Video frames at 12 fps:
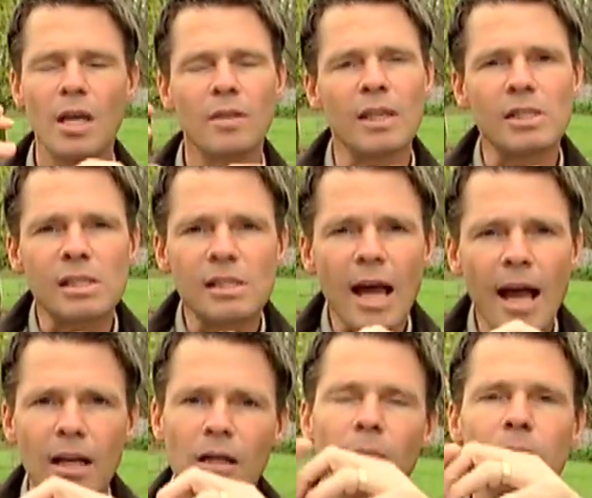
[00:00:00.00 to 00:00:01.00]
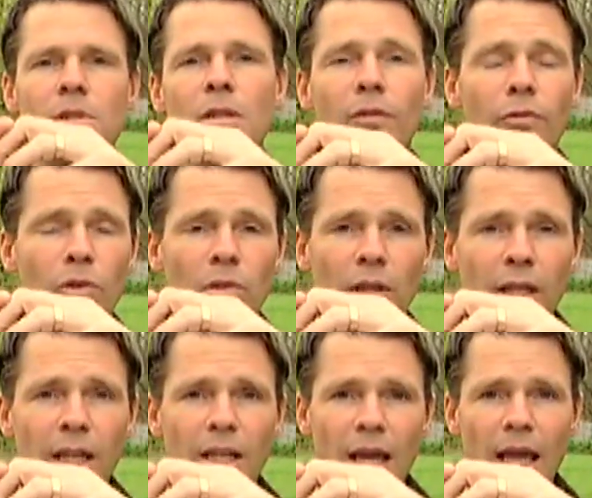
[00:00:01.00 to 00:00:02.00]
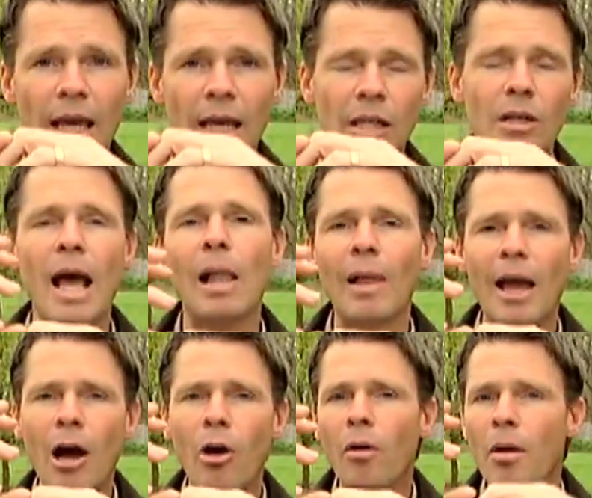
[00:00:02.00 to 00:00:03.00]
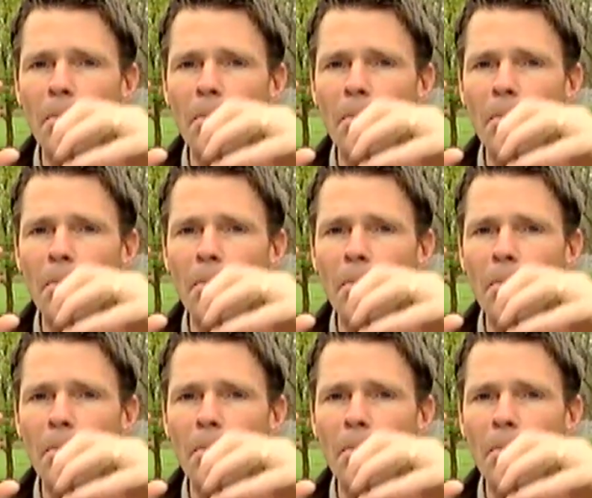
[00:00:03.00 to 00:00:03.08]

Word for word: They stack up differently and allow